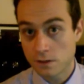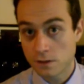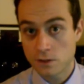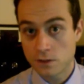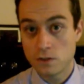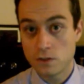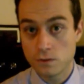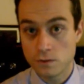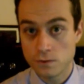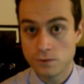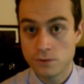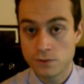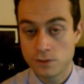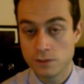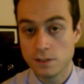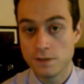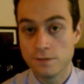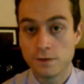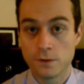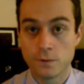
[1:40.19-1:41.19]
huge
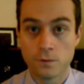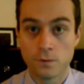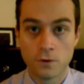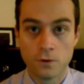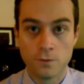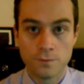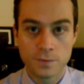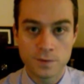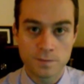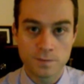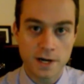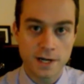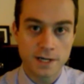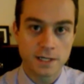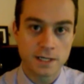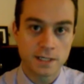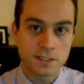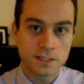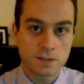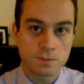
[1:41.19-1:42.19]
living room, you might
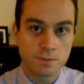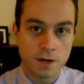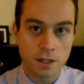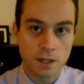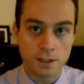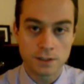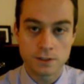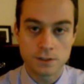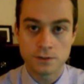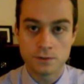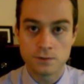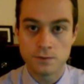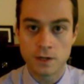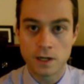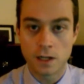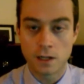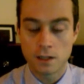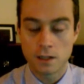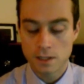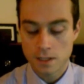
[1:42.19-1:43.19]
not smell it too
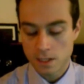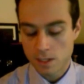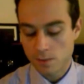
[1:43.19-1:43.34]
well,